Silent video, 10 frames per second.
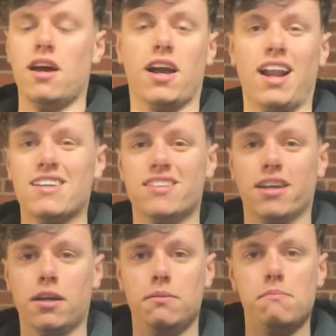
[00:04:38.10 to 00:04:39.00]
a
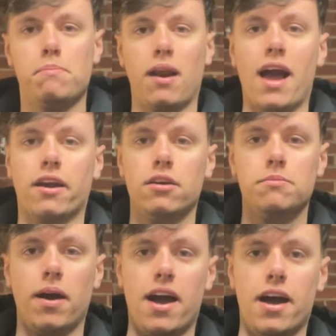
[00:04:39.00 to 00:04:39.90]
classic black
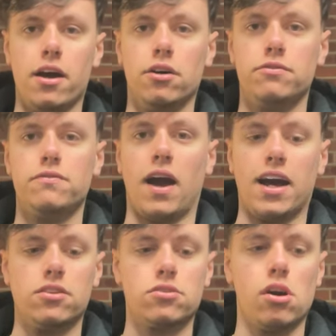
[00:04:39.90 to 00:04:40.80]
pair of
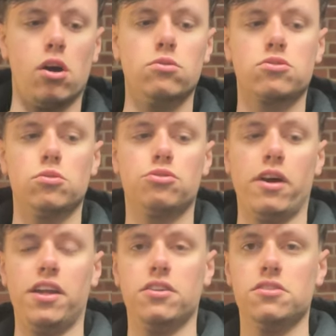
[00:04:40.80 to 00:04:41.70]
Vans old school
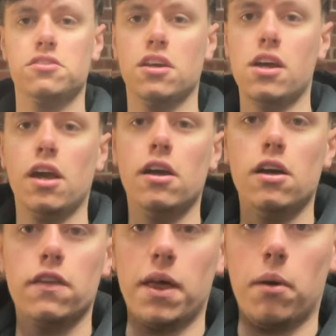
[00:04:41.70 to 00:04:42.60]
trainers.
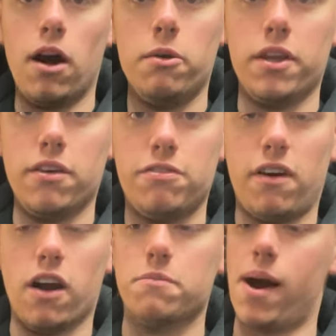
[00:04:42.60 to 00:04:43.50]
They were only
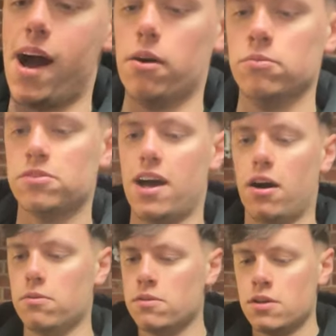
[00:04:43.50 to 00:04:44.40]
five pounds.
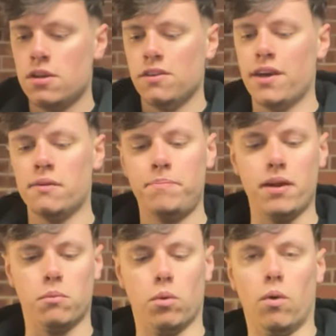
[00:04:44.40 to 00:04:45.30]
Now they're a
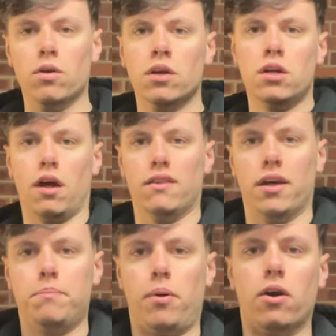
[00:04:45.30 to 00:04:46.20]
bit worn, like
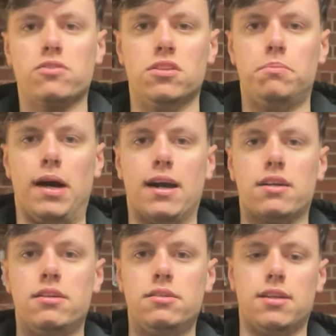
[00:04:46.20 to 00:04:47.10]
the box in the back
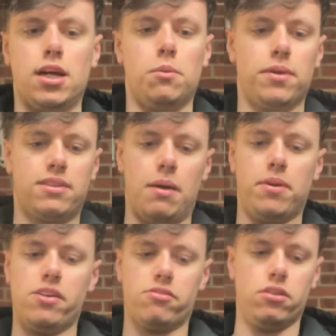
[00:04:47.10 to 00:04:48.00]
is a little bit
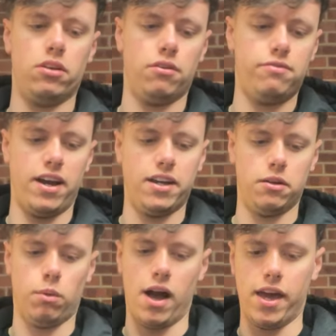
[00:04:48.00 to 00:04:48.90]
damaged and they faded
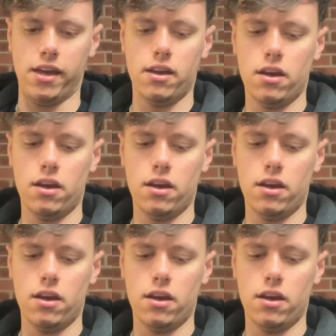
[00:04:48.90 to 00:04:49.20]
away.